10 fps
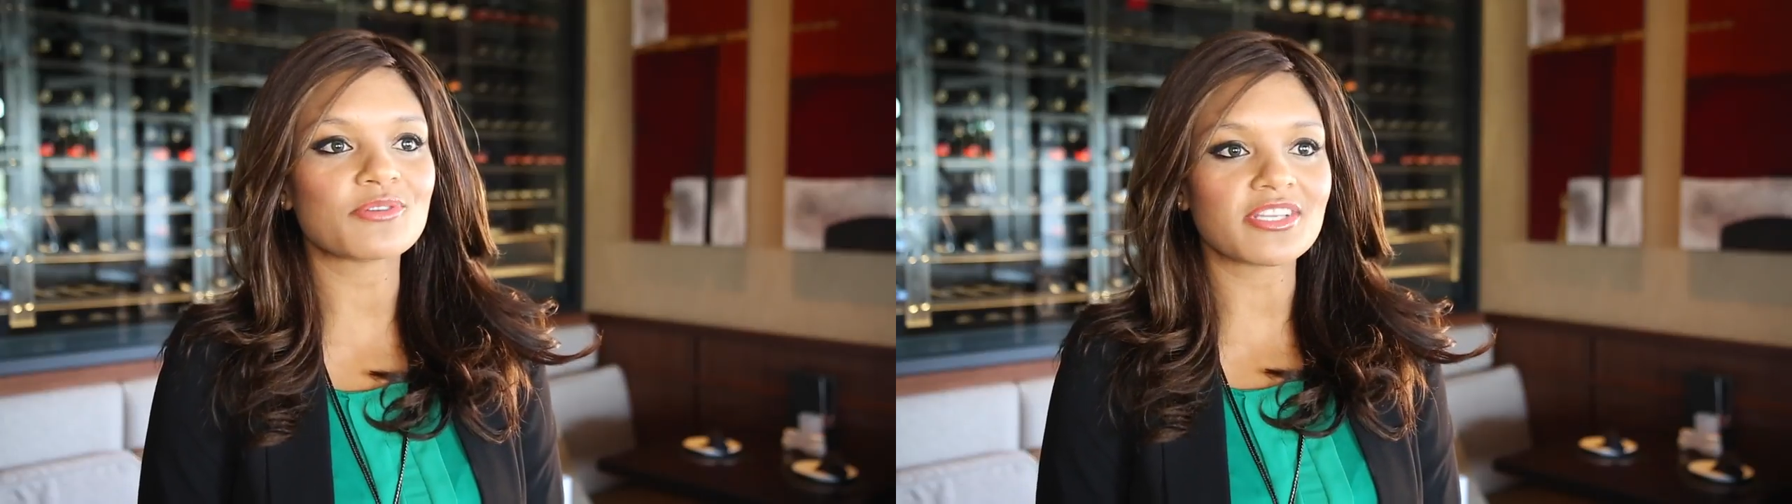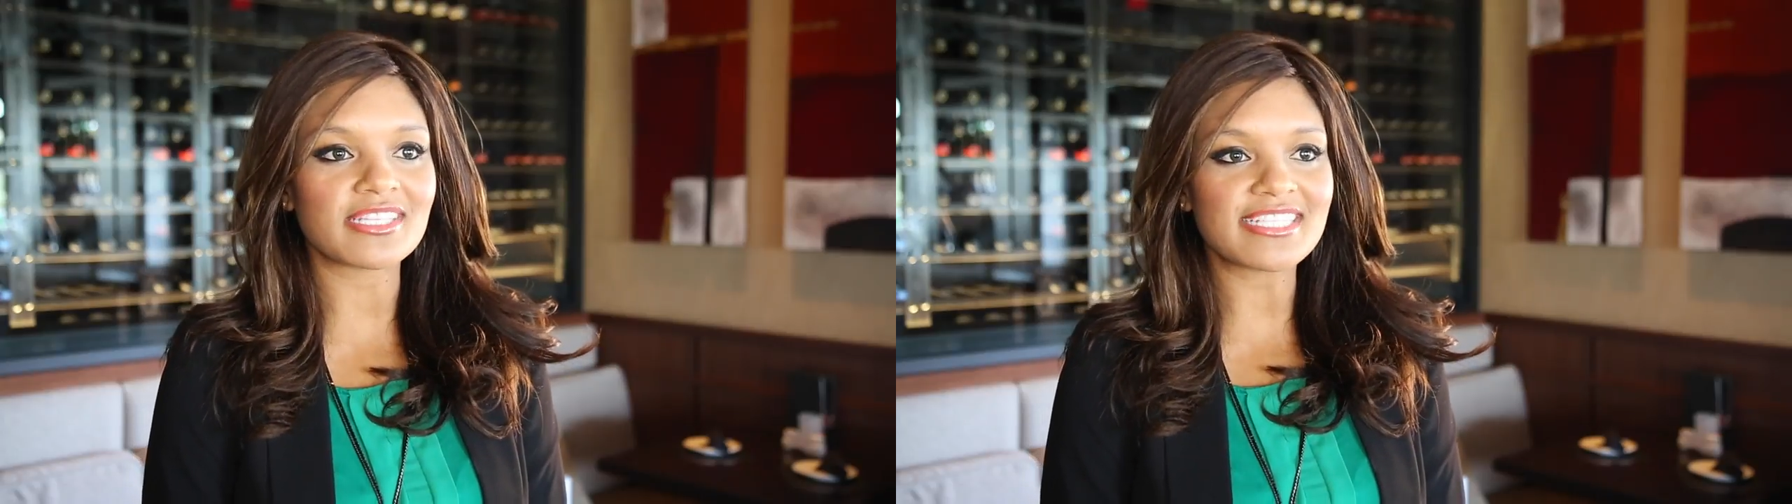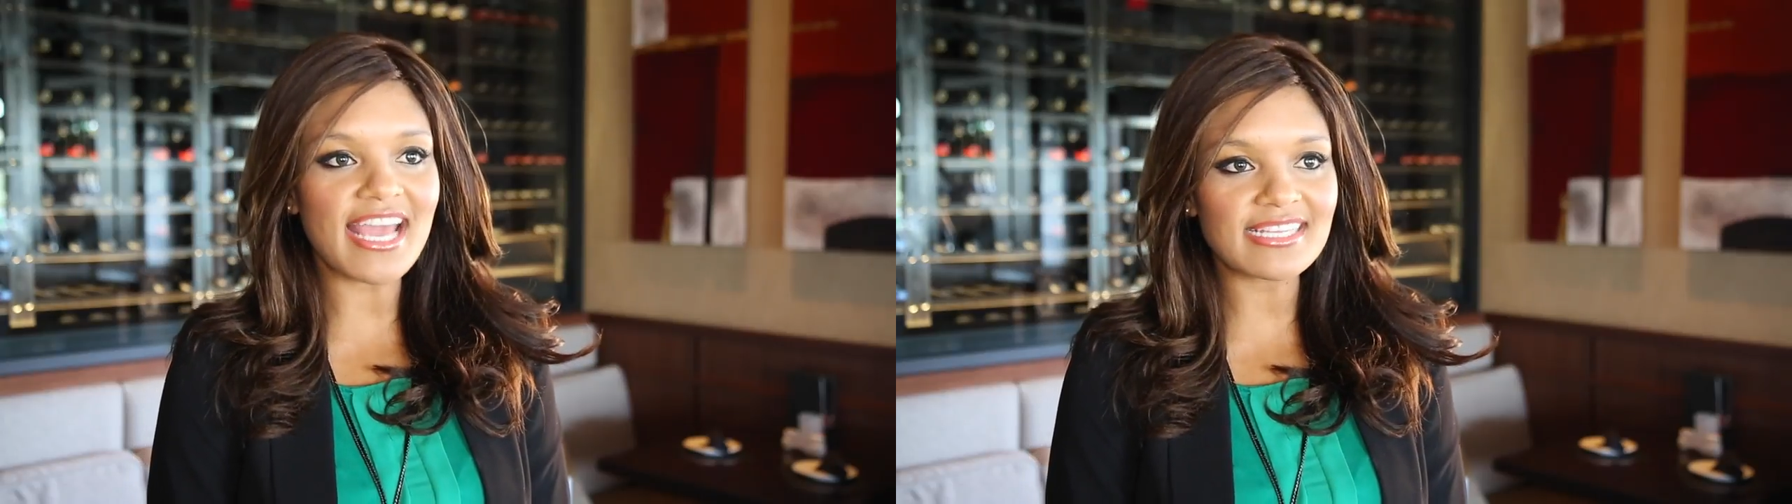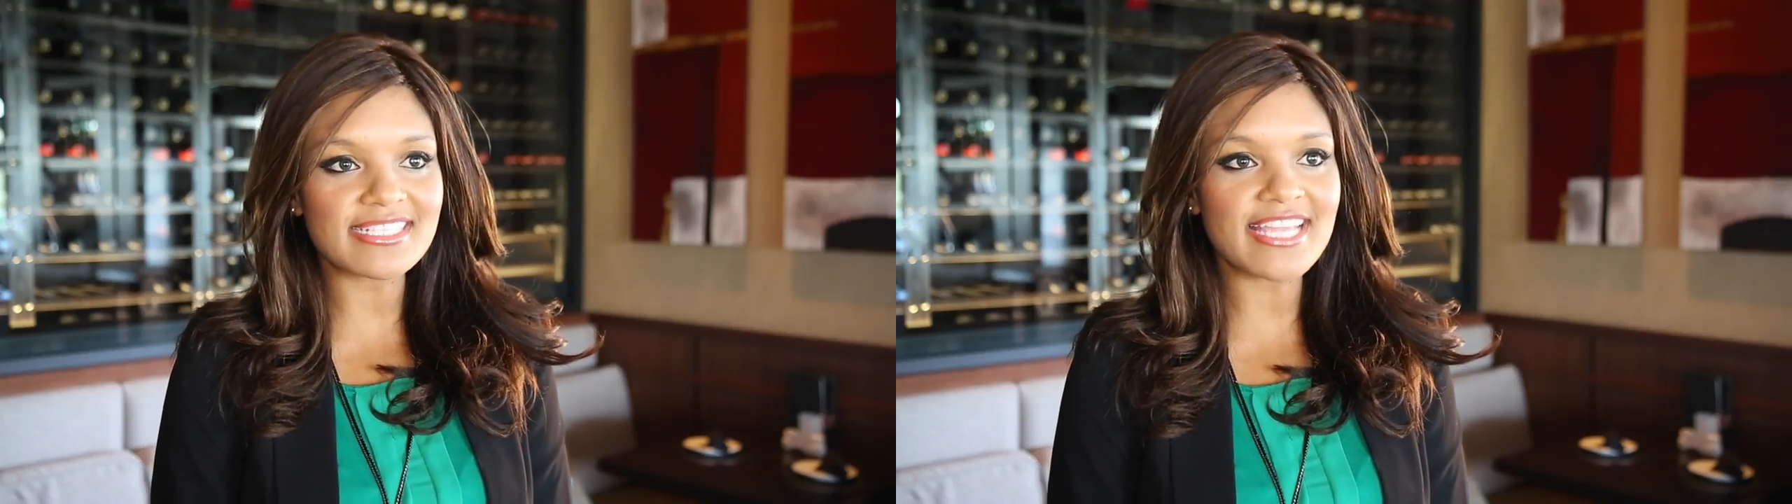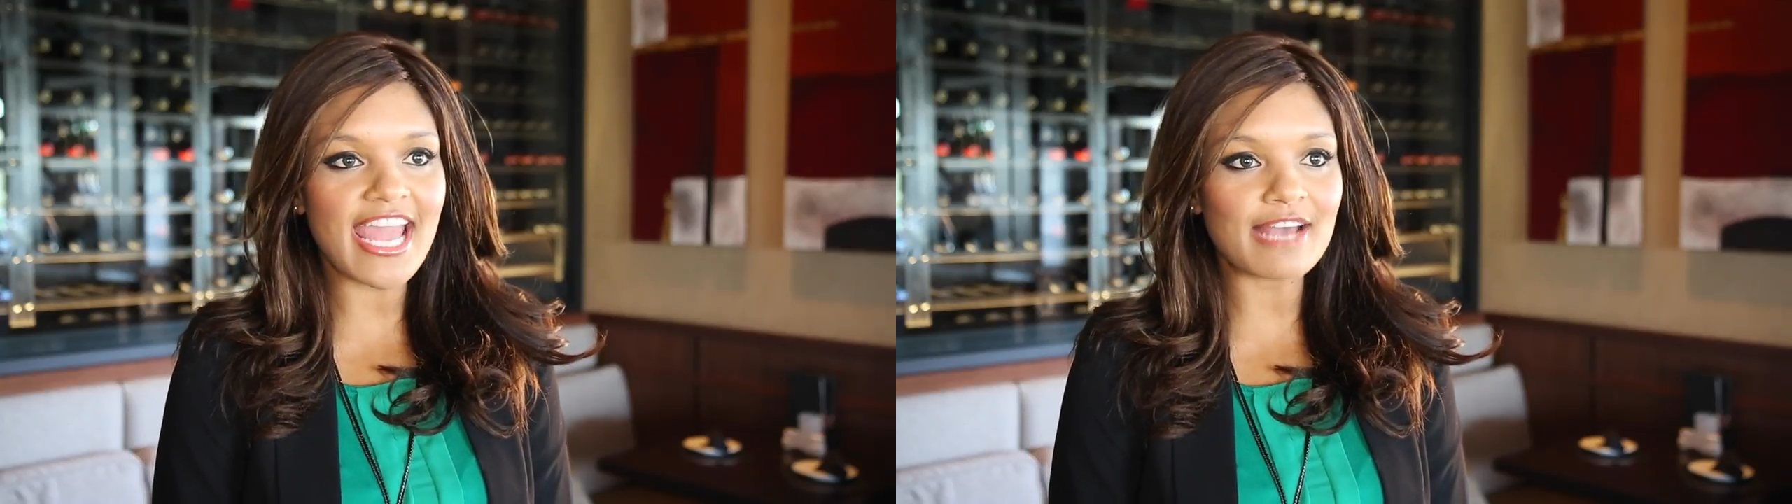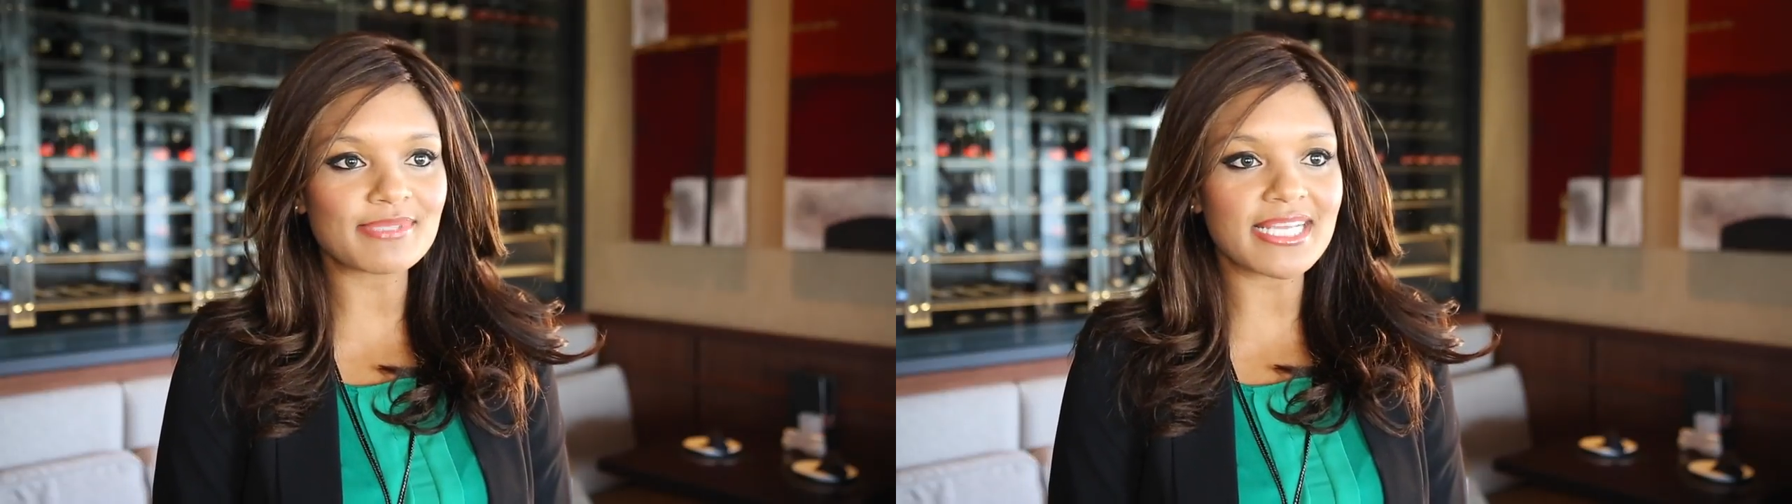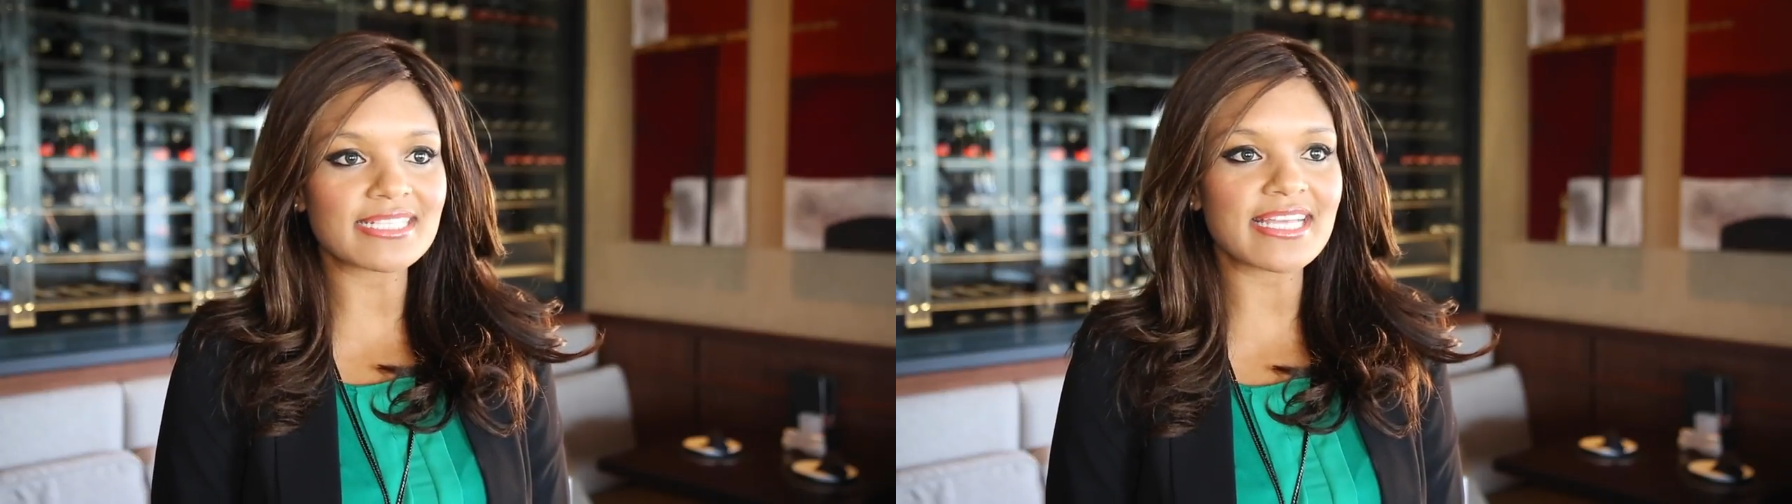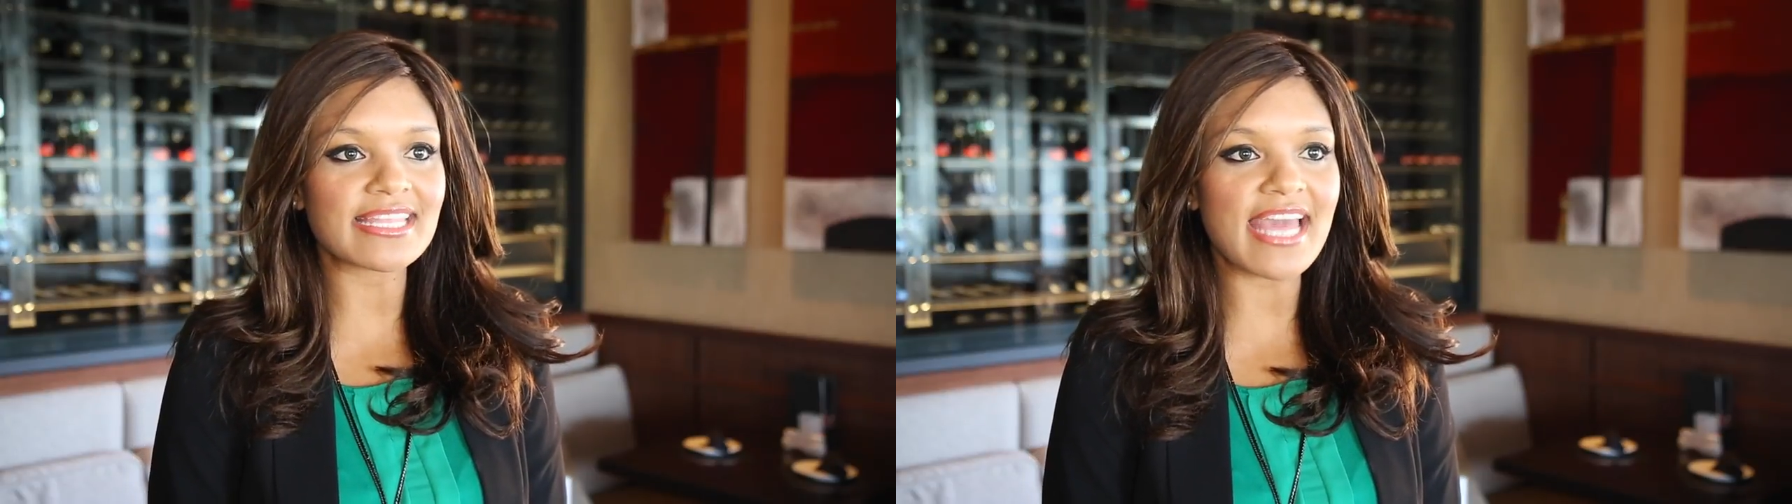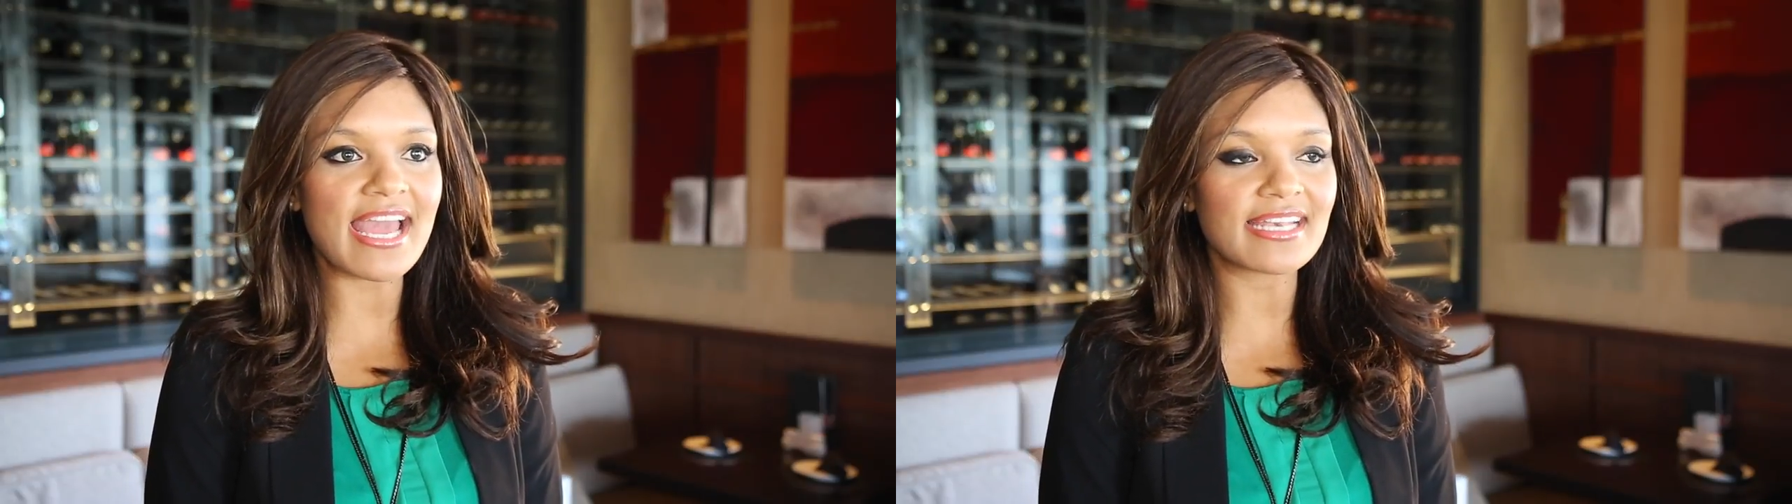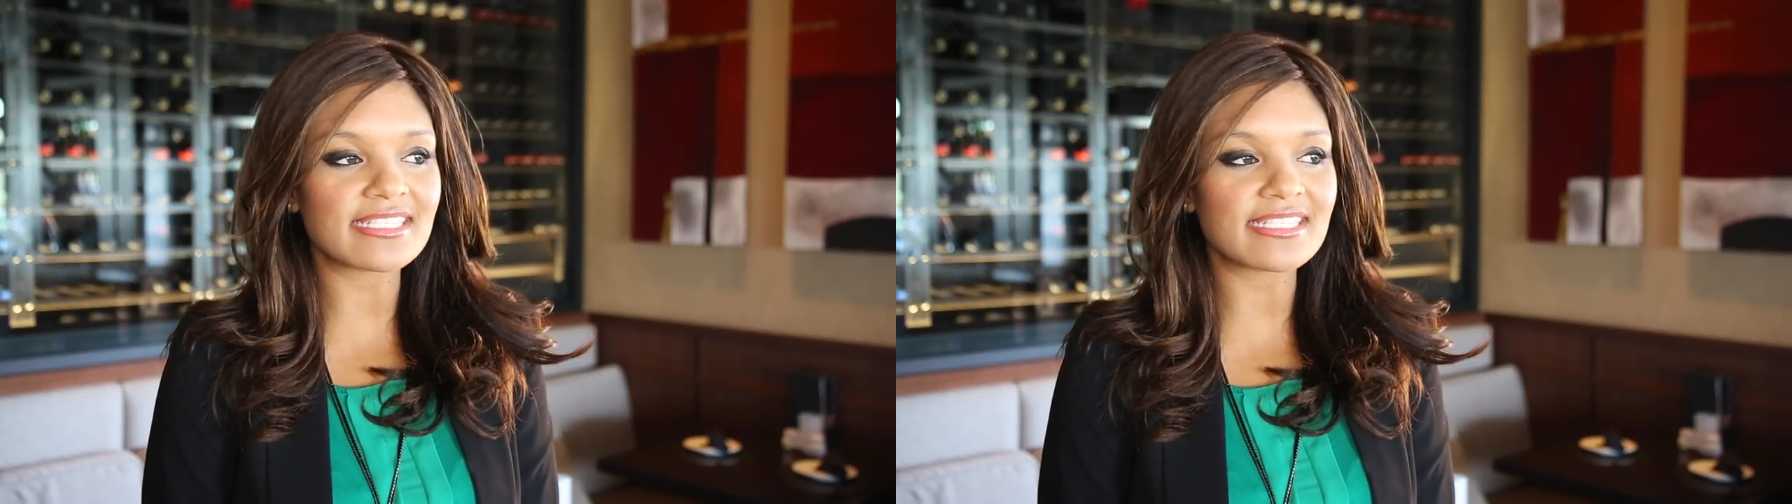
we're in taxi cabs, things like that.